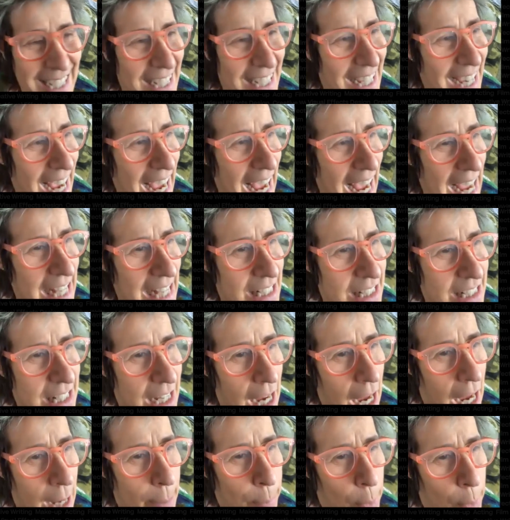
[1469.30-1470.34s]
And
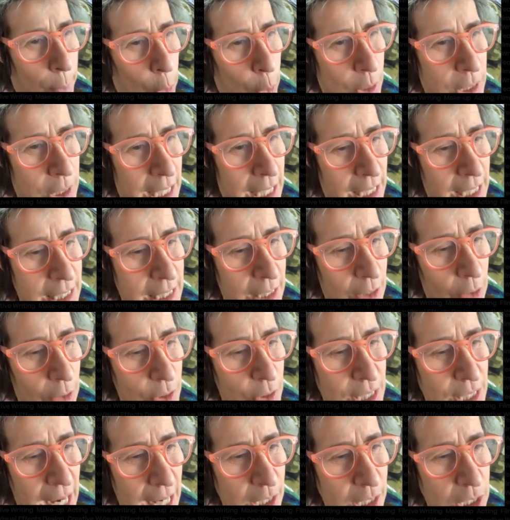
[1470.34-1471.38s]
I bought a ticket to
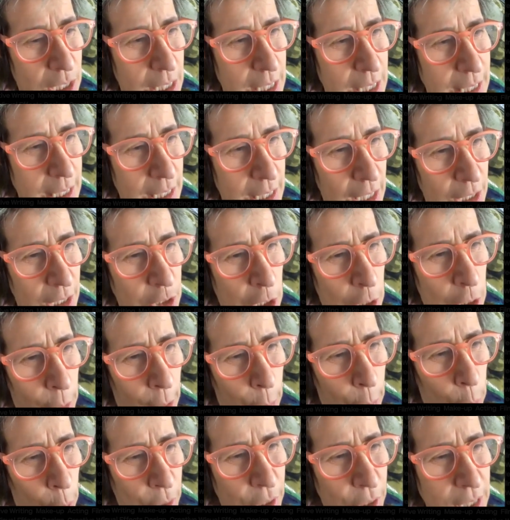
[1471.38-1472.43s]
Los Angeles, and I knew I
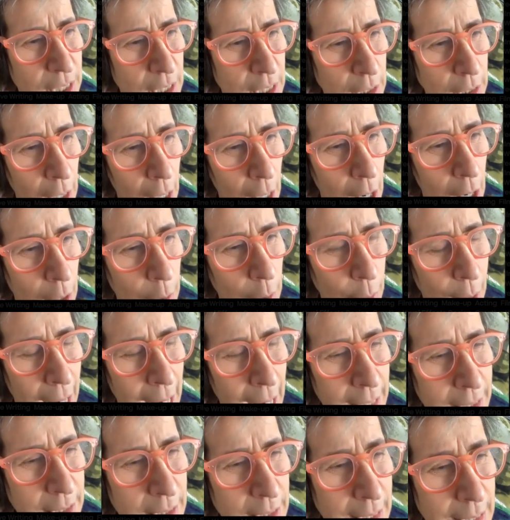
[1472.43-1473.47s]
wanted to go.
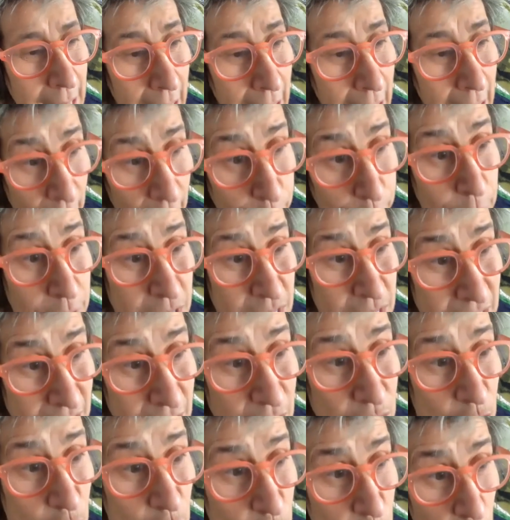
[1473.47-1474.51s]
And Catherine
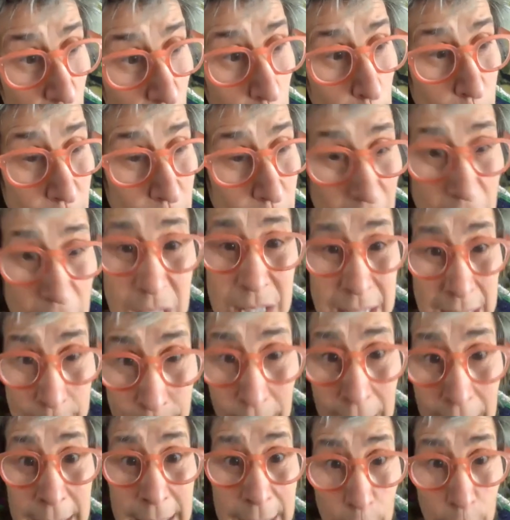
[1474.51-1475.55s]
Zeta-Jones had seen
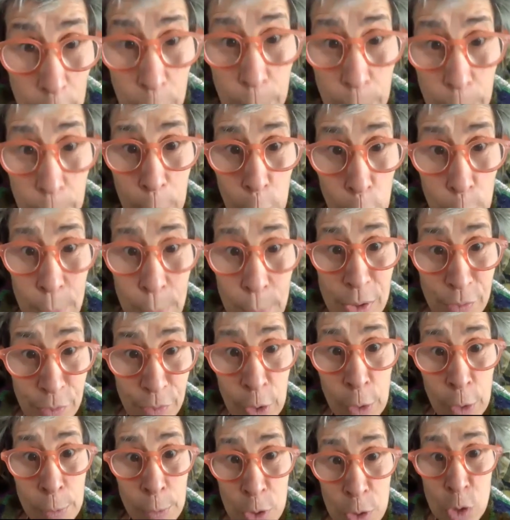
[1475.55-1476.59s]
my little Bournemouth
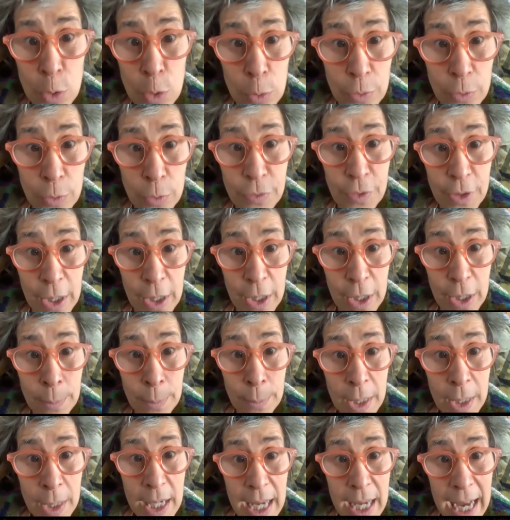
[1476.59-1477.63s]
Film School film
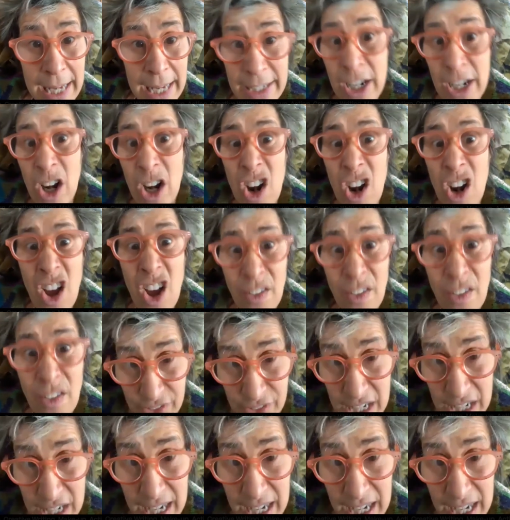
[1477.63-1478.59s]
and loved it